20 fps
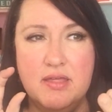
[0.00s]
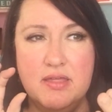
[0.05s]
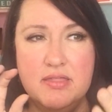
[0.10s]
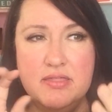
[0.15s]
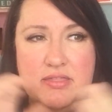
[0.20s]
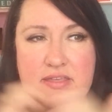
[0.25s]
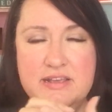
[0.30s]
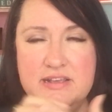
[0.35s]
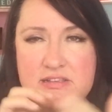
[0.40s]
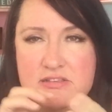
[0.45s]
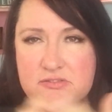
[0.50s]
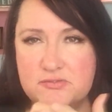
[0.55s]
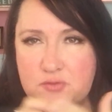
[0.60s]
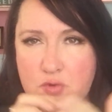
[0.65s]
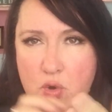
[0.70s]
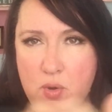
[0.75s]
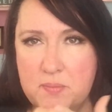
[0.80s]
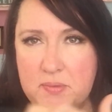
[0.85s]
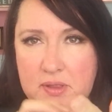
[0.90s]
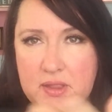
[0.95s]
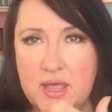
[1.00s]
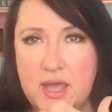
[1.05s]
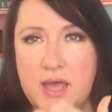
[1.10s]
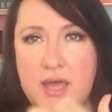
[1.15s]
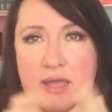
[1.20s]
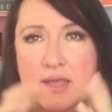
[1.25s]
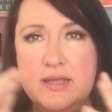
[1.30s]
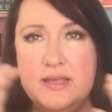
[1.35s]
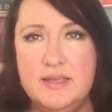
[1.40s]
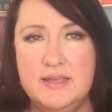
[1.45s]
this
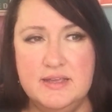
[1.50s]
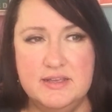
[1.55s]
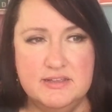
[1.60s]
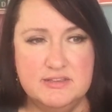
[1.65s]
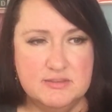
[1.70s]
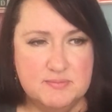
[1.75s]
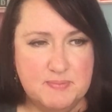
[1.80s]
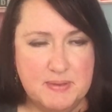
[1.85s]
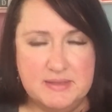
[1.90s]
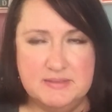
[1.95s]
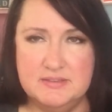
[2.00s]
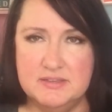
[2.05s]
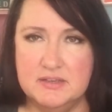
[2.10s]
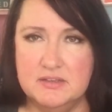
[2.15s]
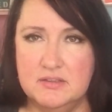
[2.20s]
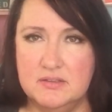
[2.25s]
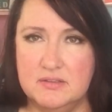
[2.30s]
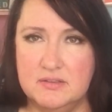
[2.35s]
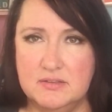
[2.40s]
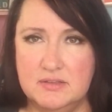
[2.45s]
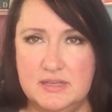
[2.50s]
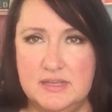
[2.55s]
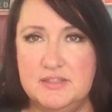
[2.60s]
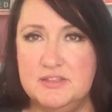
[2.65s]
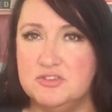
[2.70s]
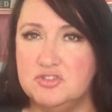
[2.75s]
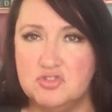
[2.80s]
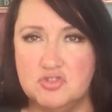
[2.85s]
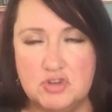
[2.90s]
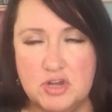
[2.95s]
formula is basically
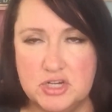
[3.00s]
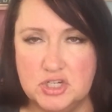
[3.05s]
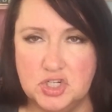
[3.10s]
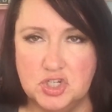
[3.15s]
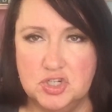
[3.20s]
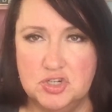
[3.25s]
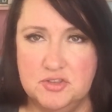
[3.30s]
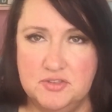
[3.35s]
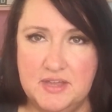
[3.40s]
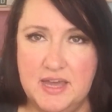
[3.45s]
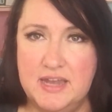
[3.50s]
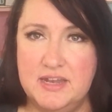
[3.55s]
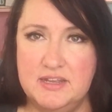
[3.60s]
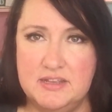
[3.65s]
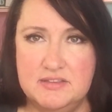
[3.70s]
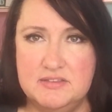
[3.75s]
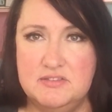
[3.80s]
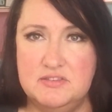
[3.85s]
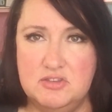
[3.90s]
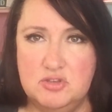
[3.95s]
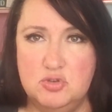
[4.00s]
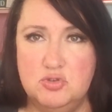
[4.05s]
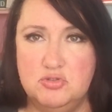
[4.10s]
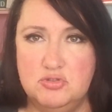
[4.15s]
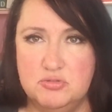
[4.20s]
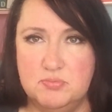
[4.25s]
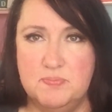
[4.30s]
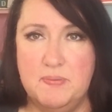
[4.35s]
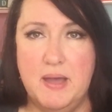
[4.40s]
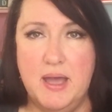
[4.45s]
the structure that is
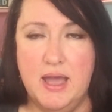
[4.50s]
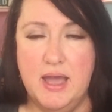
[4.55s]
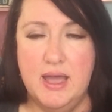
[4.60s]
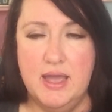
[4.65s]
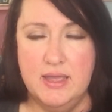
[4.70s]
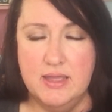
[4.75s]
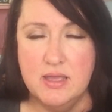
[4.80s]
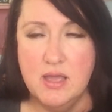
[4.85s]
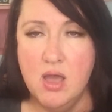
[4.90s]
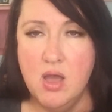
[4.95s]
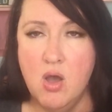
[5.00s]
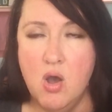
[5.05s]
used by